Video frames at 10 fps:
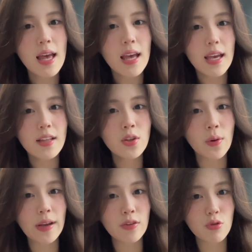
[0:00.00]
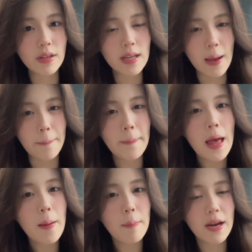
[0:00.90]
It took extra time,
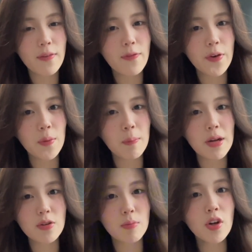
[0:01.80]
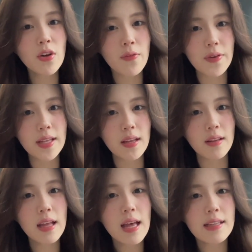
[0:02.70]
but I feel much more
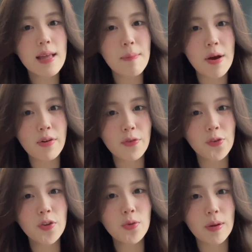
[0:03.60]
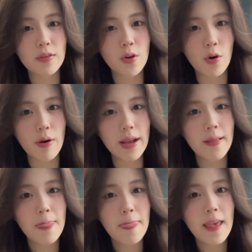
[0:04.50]
confident that my reference was correct
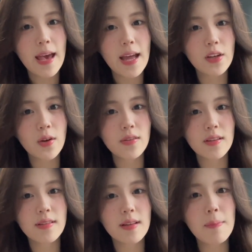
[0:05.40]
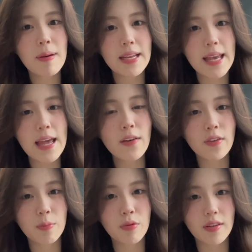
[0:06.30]
and consistent by the end of
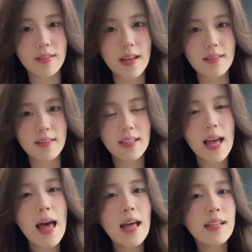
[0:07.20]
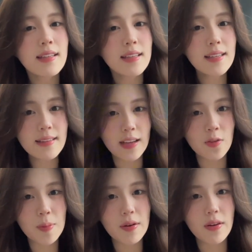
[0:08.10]
the process. This
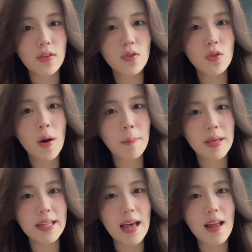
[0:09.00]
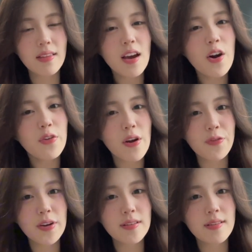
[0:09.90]
experience taught me that
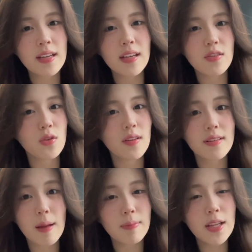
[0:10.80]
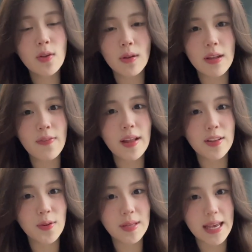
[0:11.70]
referencing is not something to leave
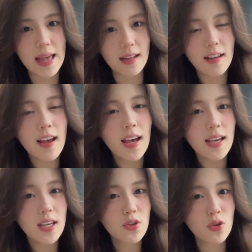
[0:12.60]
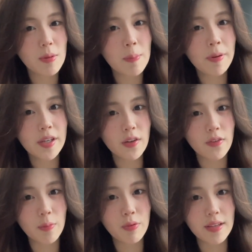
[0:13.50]
until the end. It should be part of
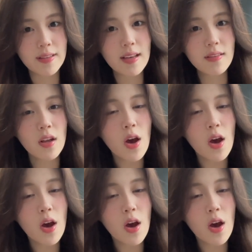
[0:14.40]
the process